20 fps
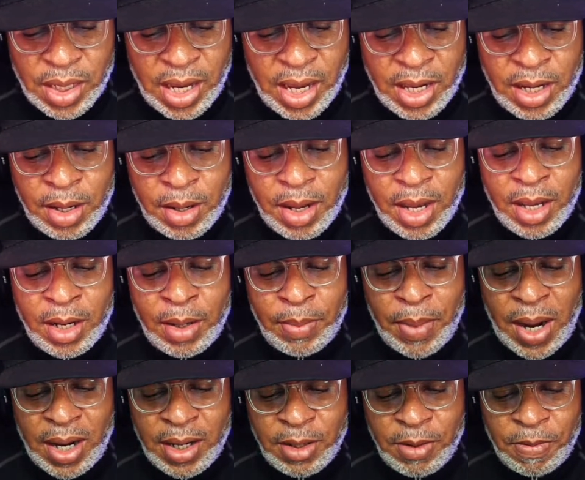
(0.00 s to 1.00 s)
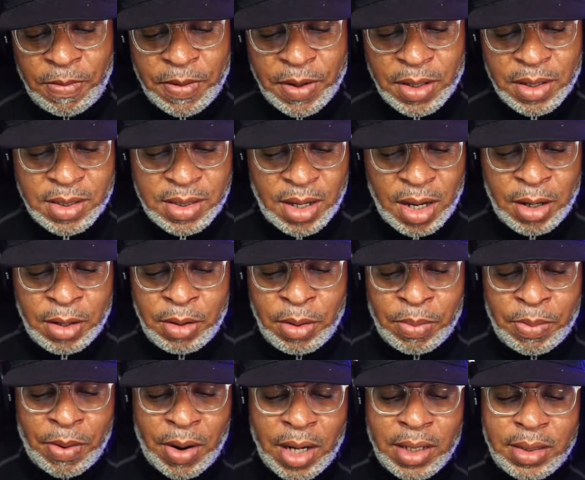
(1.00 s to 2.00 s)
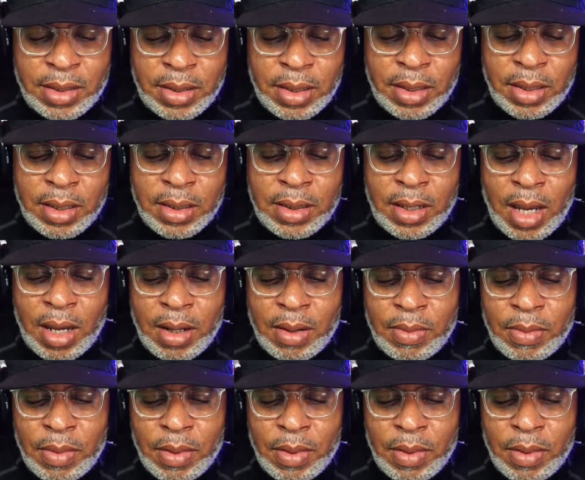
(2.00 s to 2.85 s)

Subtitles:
Anybody you feel is underpriced in this game?